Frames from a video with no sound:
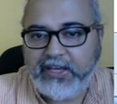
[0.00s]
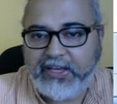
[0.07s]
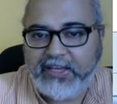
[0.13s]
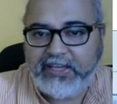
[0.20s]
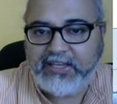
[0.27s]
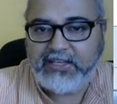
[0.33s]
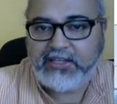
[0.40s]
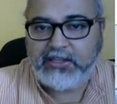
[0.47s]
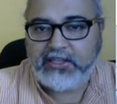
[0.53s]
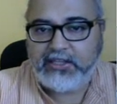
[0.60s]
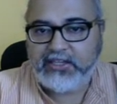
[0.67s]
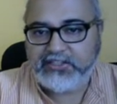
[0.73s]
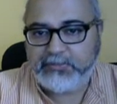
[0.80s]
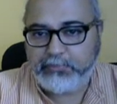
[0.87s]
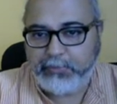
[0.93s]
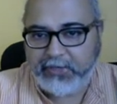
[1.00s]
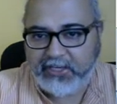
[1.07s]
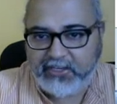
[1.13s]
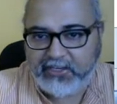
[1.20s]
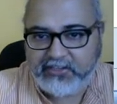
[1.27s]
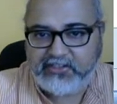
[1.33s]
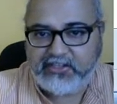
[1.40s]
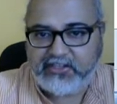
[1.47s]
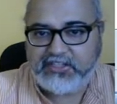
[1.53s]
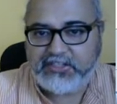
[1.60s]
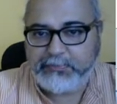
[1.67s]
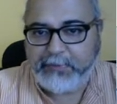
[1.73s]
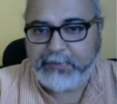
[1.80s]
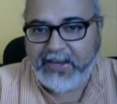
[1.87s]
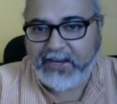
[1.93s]
in the space
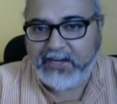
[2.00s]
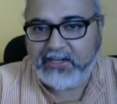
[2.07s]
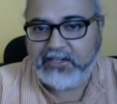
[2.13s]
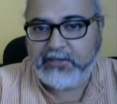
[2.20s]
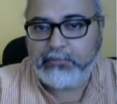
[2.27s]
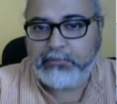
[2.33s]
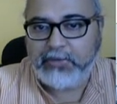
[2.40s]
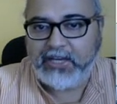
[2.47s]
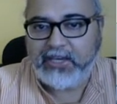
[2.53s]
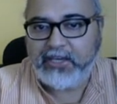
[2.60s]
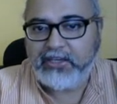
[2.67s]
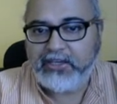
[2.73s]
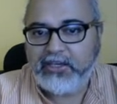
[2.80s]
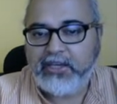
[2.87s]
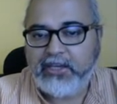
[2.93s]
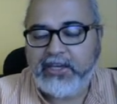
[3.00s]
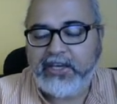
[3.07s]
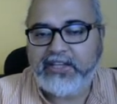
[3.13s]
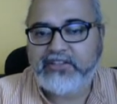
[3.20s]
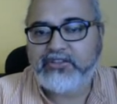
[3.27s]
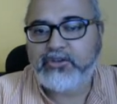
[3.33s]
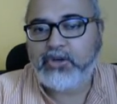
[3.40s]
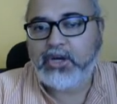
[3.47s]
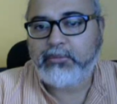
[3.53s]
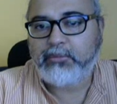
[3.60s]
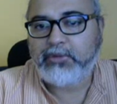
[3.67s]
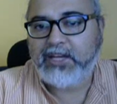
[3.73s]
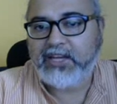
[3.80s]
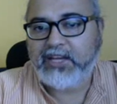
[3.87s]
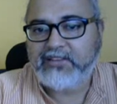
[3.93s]
spanned by its
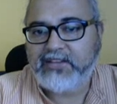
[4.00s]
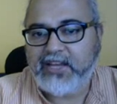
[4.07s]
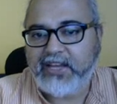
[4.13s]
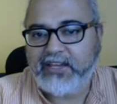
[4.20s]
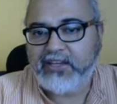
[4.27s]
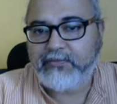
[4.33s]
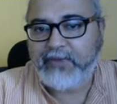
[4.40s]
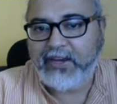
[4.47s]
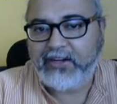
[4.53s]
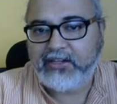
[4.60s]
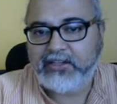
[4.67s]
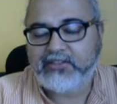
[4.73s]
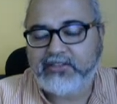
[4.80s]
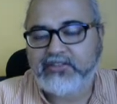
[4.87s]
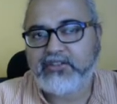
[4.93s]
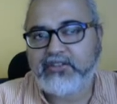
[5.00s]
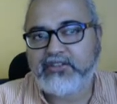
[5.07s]
normalized eigenvectors.